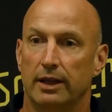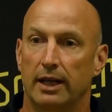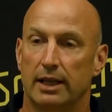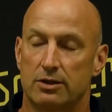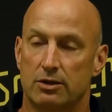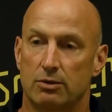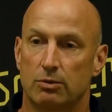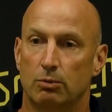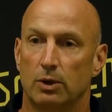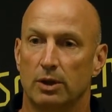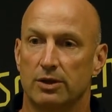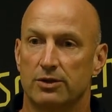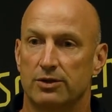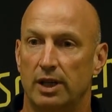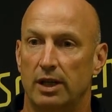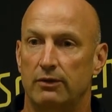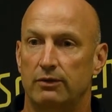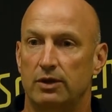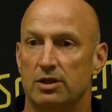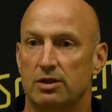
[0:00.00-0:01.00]
That's what a
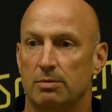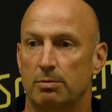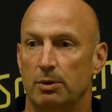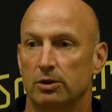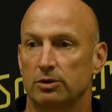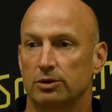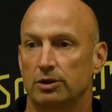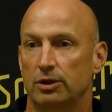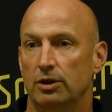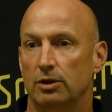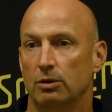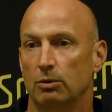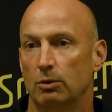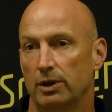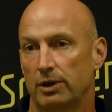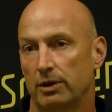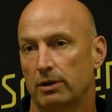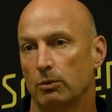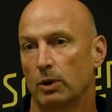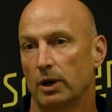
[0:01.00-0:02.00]
safety's supposed to do
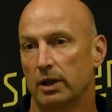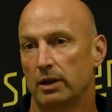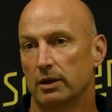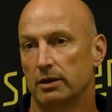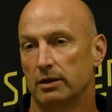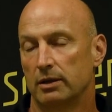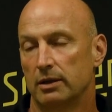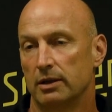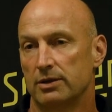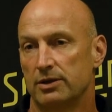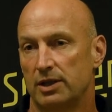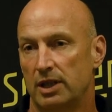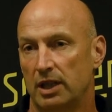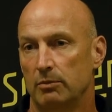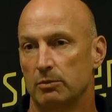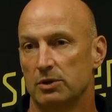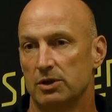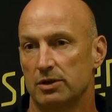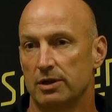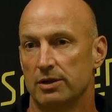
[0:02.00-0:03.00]
with the way that the
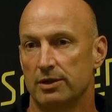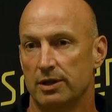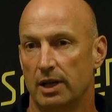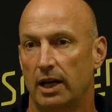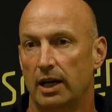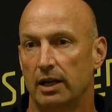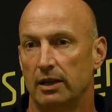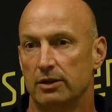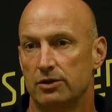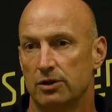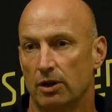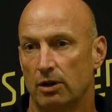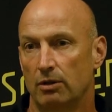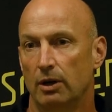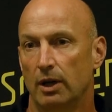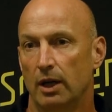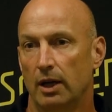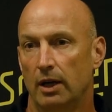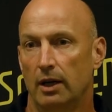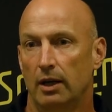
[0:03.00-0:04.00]
scheme is designed. So,
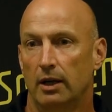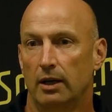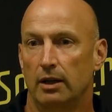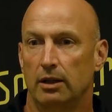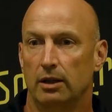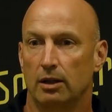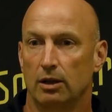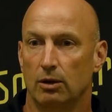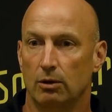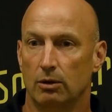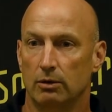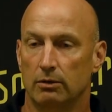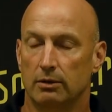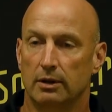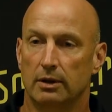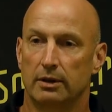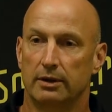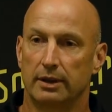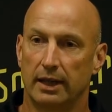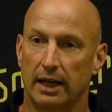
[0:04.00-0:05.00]

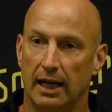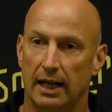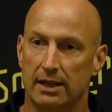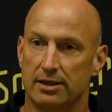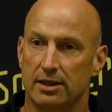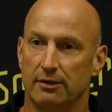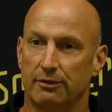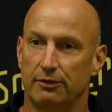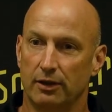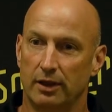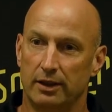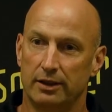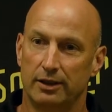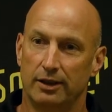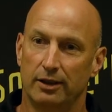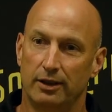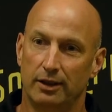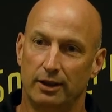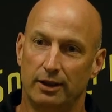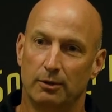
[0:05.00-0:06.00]
the guys up front,
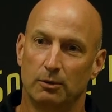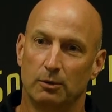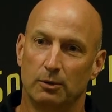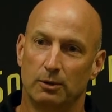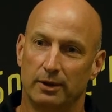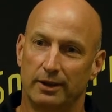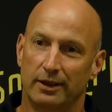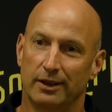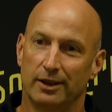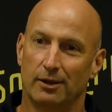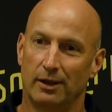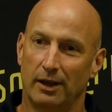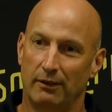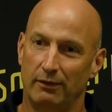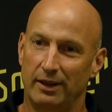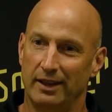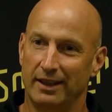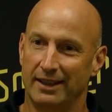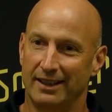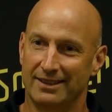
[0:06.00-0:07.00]
you know,
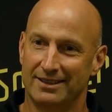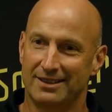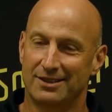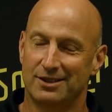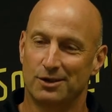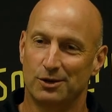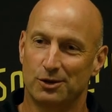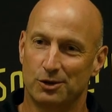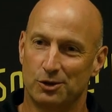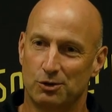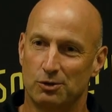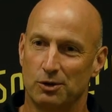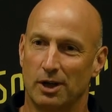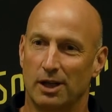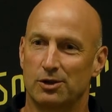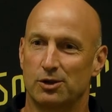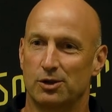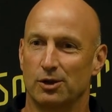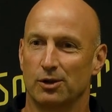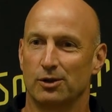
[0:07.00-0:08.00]
everything's
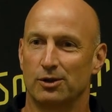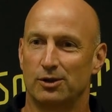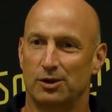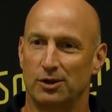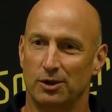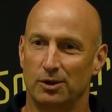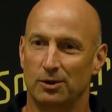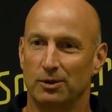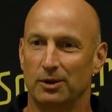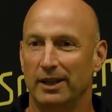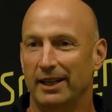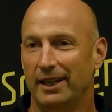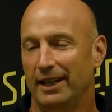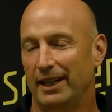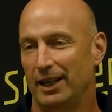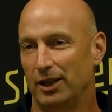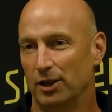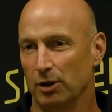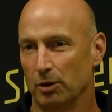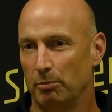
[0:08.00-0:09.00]
structured to
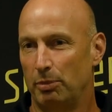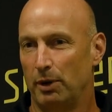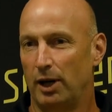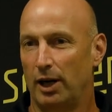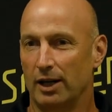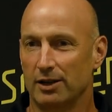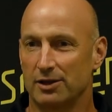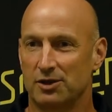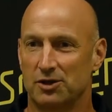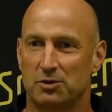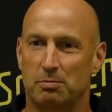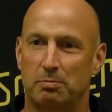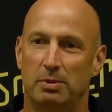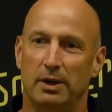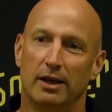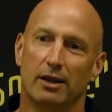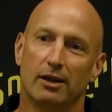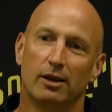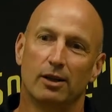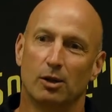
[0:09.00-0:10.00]
either box,
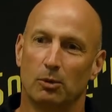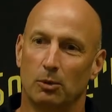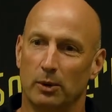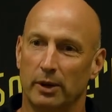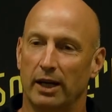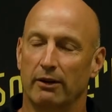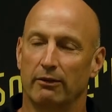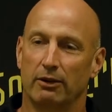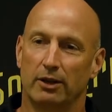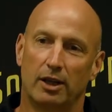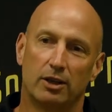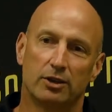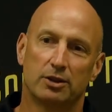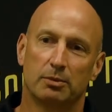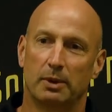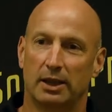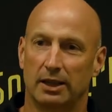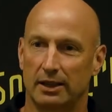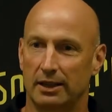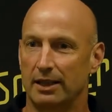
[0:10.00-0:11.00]
spill, or whatever, and
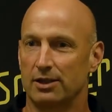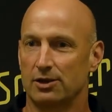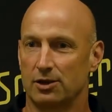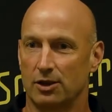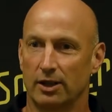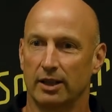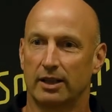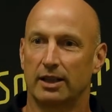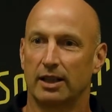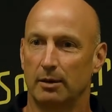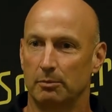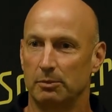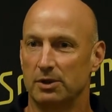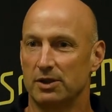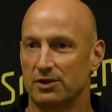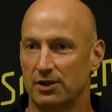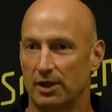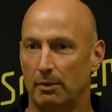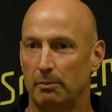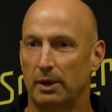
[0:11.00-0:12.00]
ultimately it's going to come to
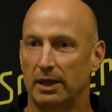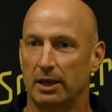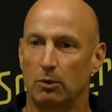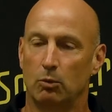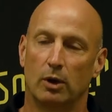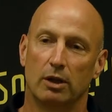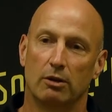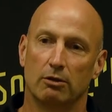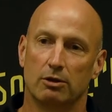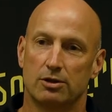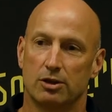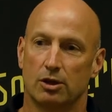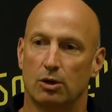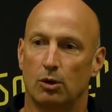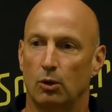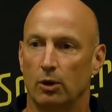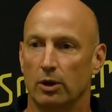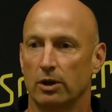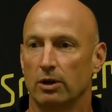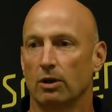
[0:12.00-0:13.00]
somebody, whether it's a
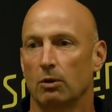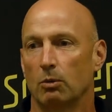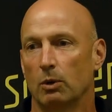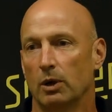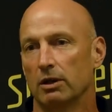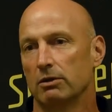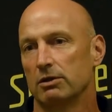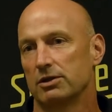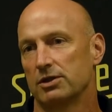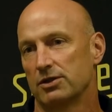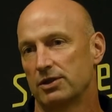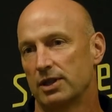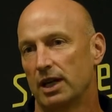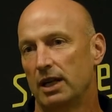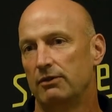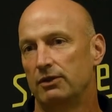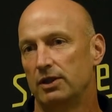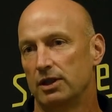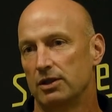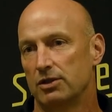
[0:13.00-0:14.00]
corner or whether it's a
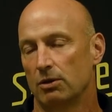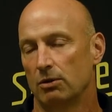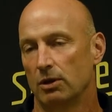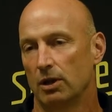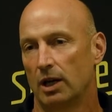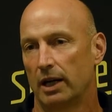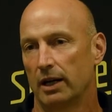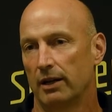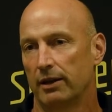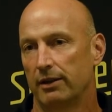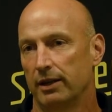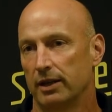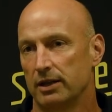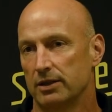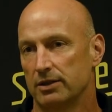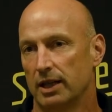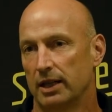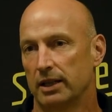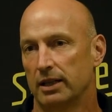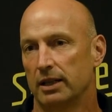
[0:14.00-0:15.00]
safety. So a lot of
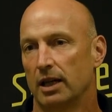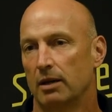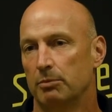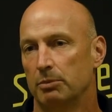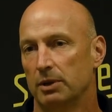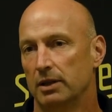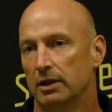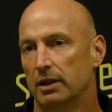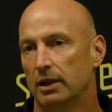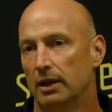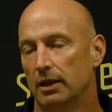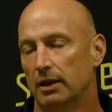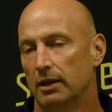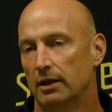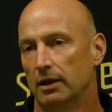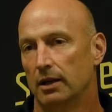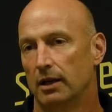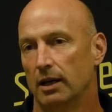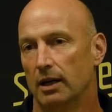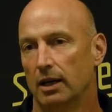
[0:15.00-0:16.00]
things ended up in
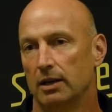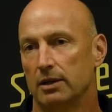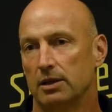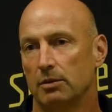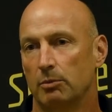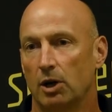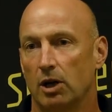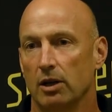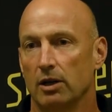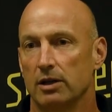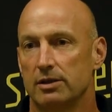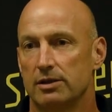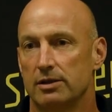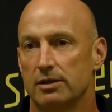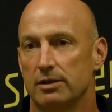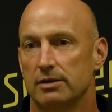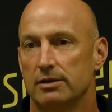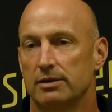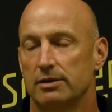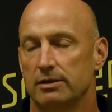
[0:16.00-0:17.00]

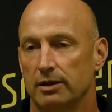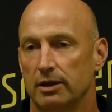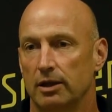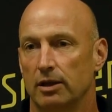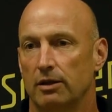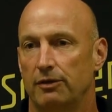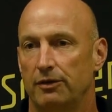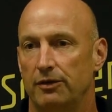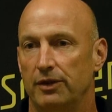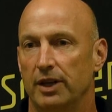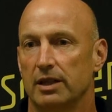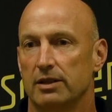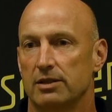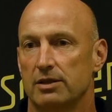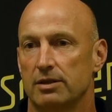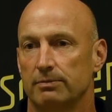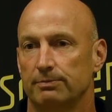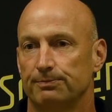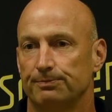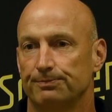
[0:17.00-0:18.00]
DeVarius's,
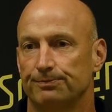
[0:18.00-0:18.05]
fits.